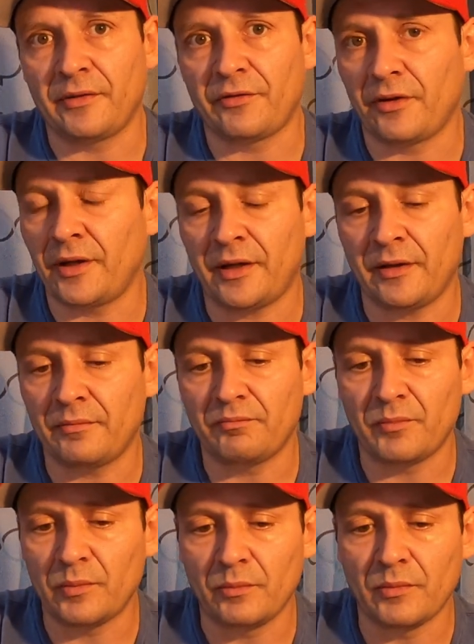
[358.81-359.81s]
It's like it
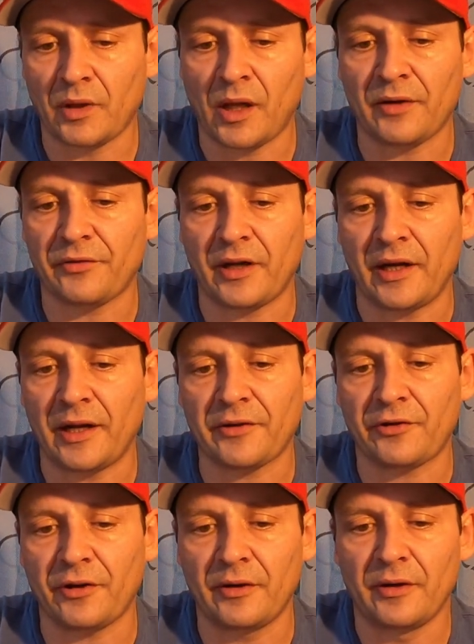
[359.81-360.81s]
lost
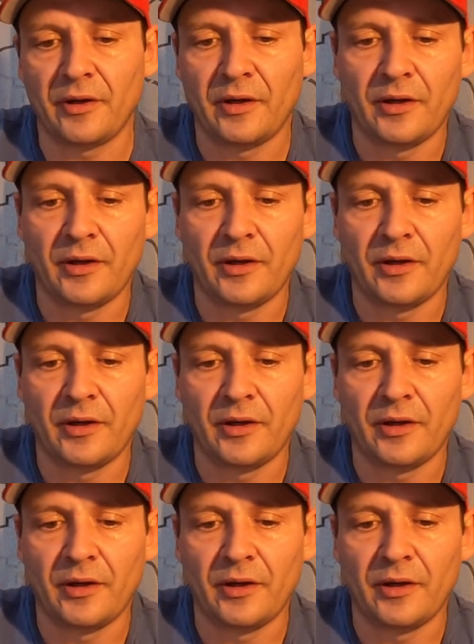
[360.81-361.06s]
connection.